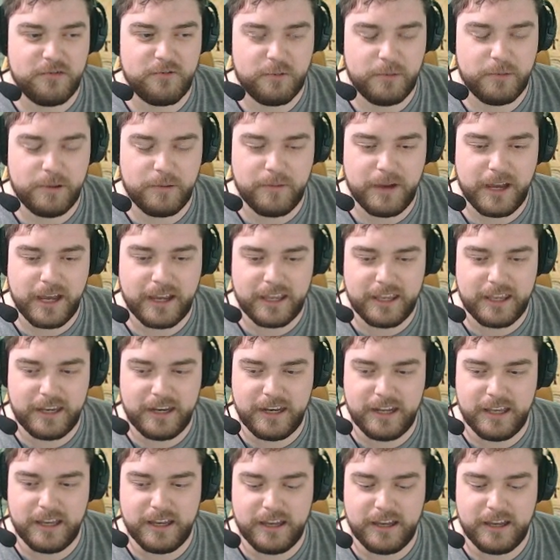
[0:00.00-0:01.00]
We'll be back in
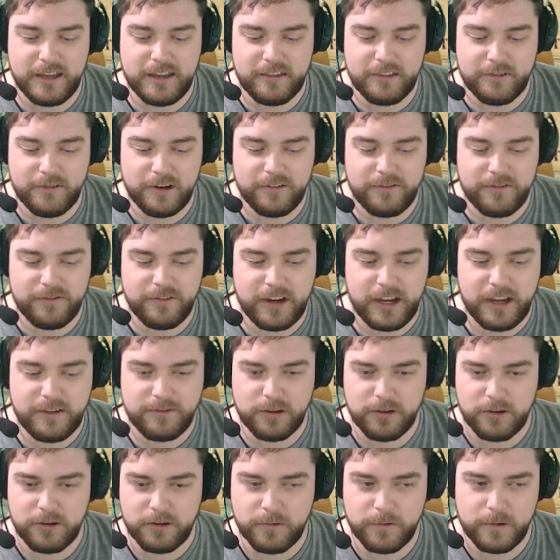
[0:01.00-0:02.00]
3 to 5.
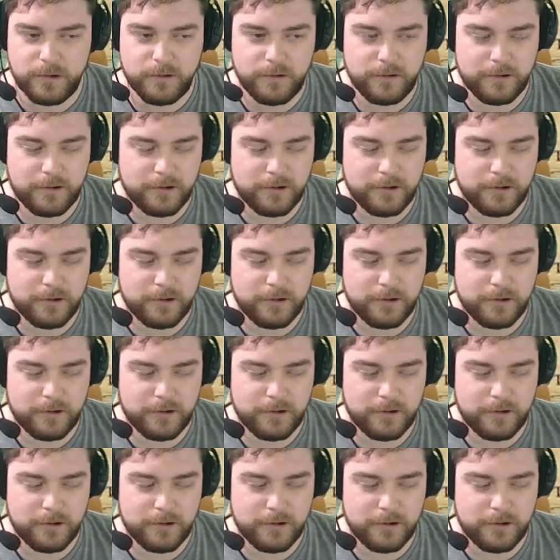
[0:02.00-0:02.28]
Don't go anywhere.